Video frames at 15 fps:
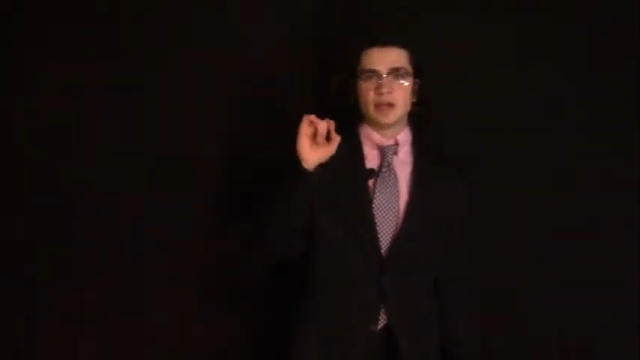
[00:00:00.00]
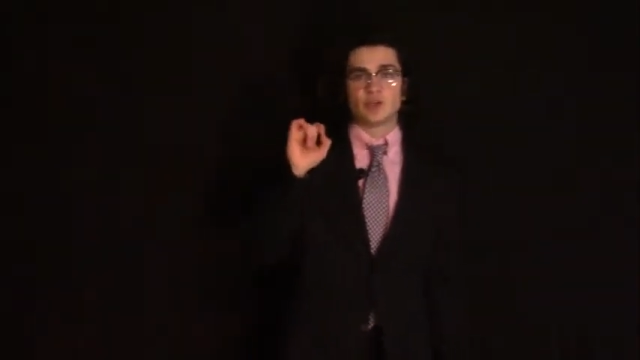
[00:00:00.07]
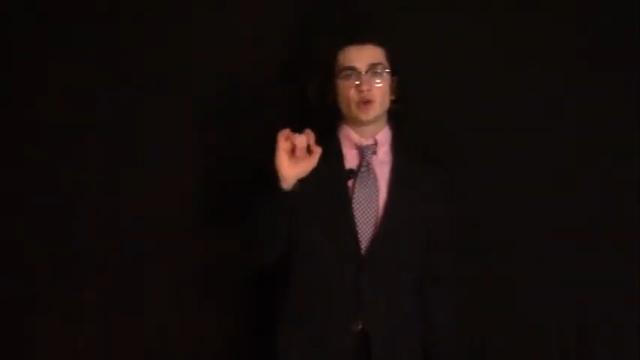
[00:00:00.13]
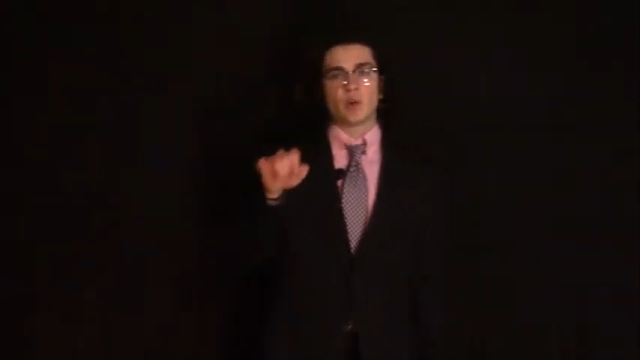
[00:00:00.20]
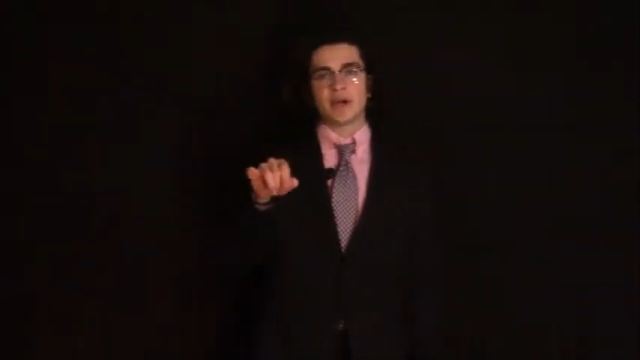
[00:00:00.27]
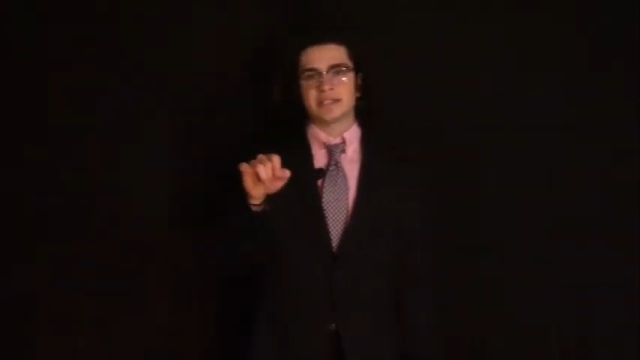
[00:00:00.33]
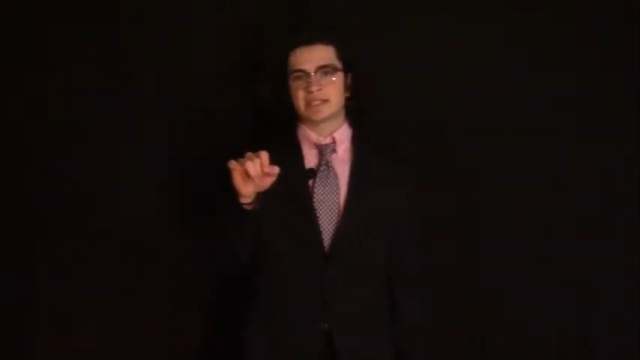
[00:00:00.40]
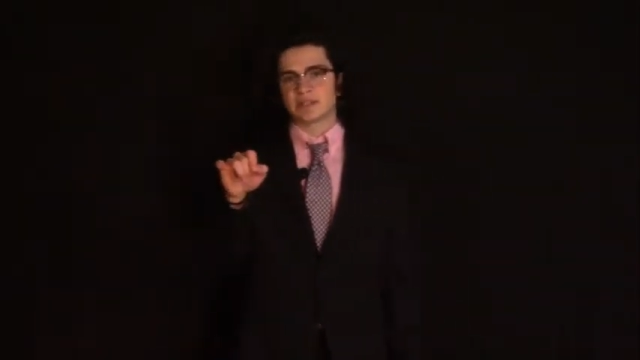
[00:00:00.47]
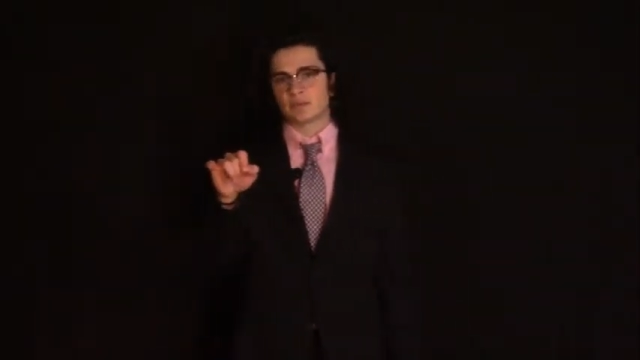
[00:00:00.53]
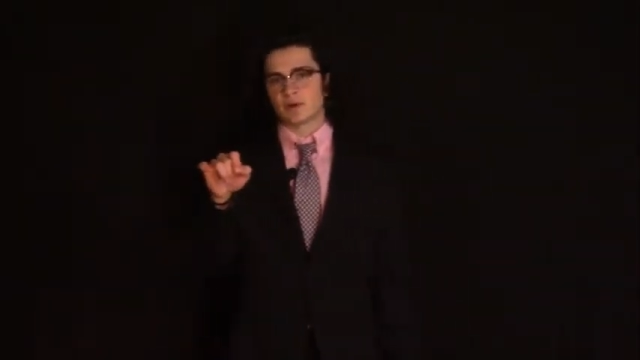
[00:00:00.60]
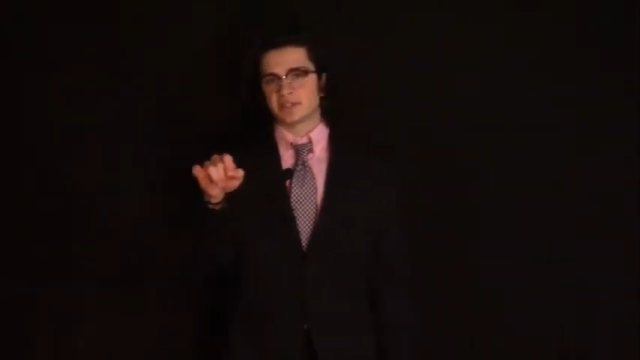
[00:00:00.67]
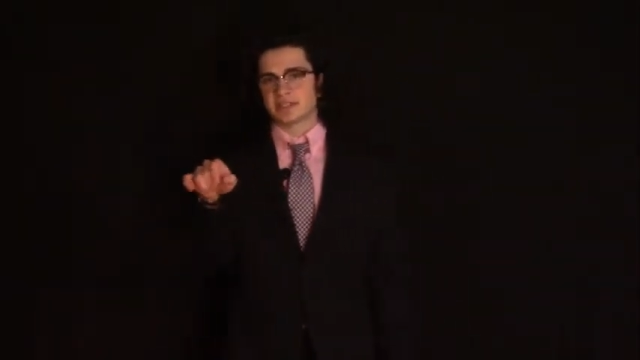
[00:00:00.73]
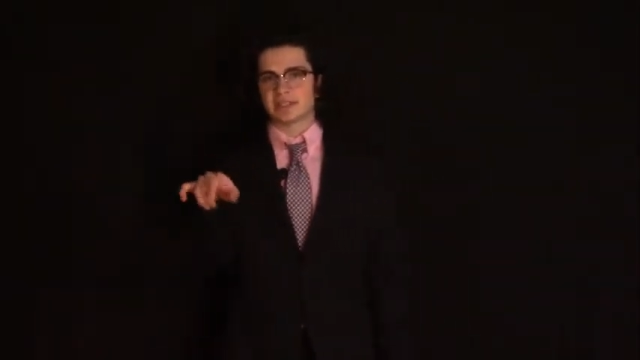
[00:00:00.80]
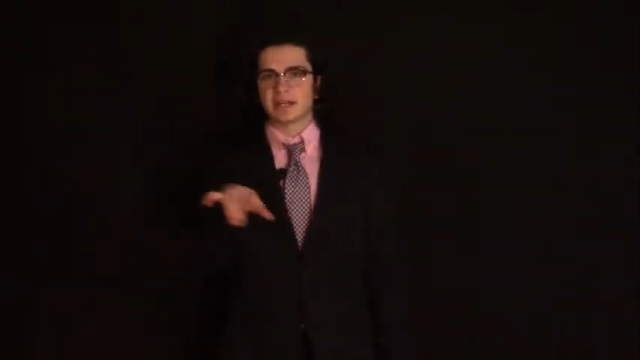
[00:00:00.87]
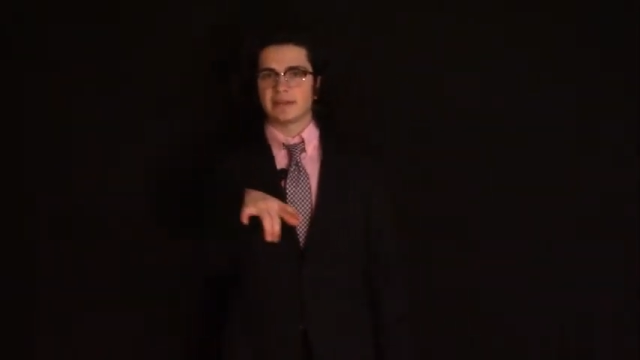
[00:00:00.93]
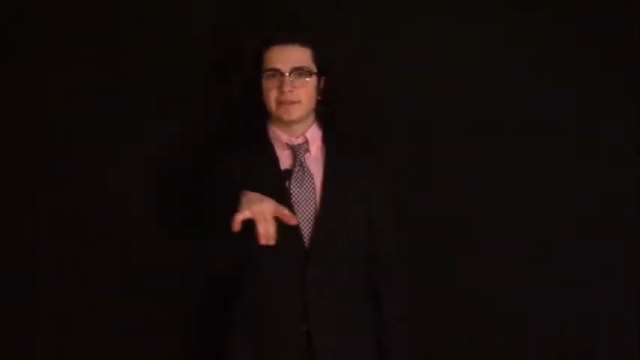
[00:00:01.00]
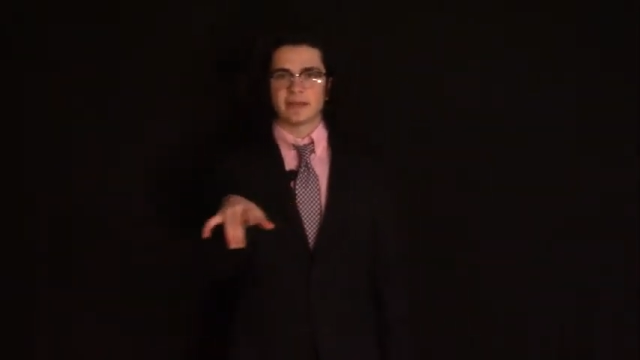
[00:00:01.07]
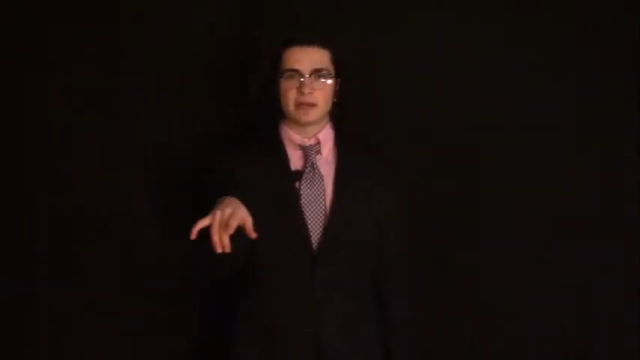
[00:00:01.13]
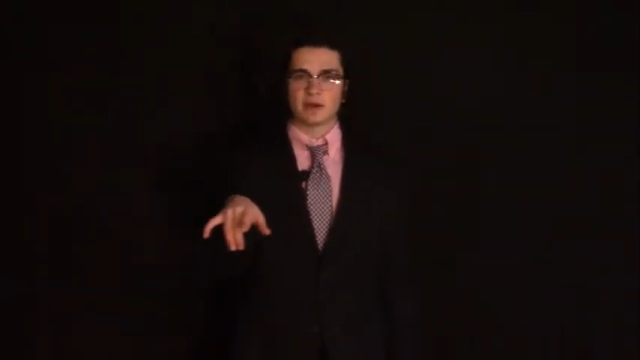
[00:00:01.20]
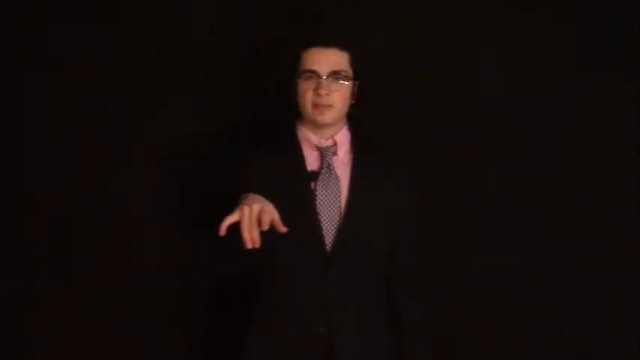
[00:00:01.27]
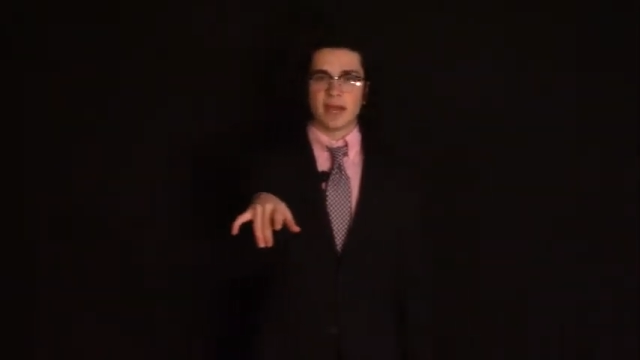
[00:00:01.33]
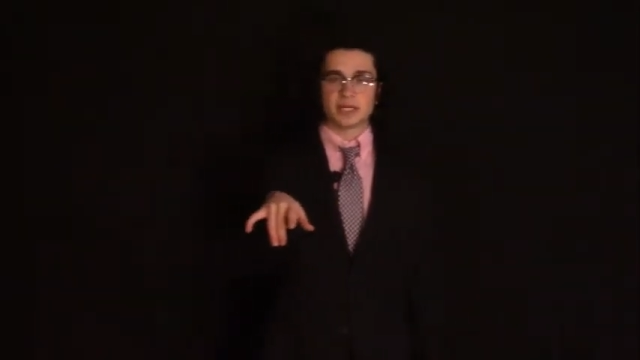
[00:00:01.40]
twice as worse as
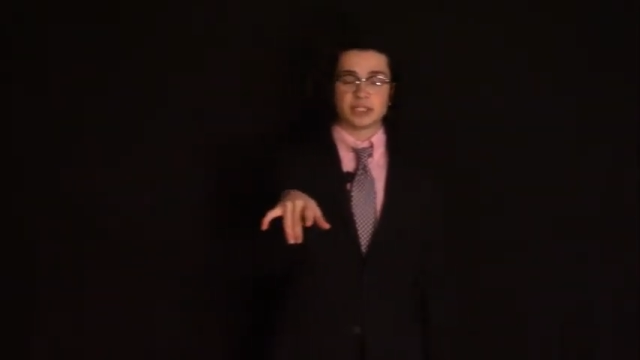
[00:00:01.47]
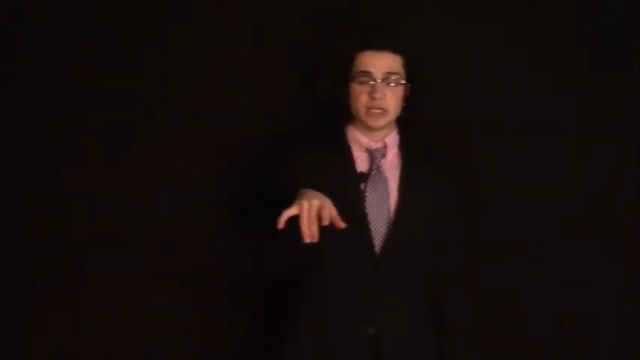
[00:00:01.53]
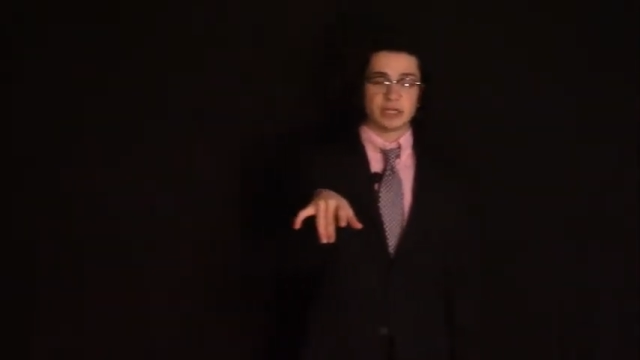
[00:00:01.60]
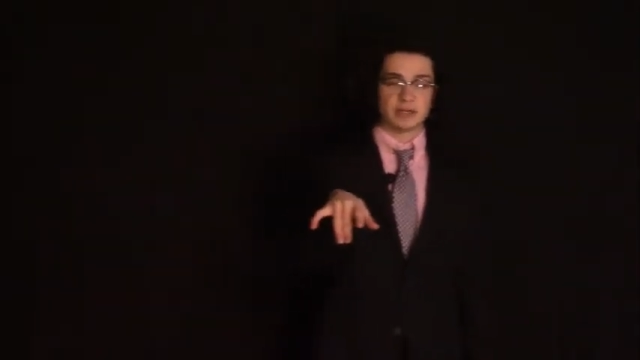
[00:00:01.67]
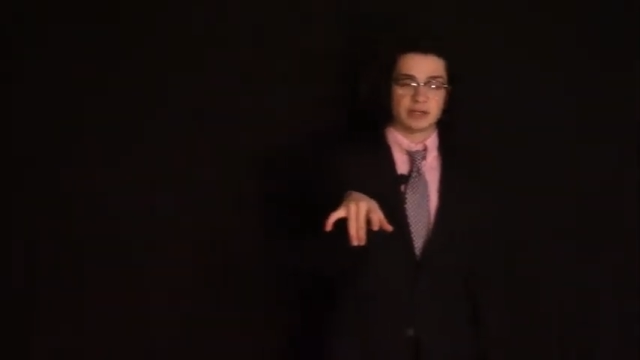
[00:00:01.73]
anything you're imagining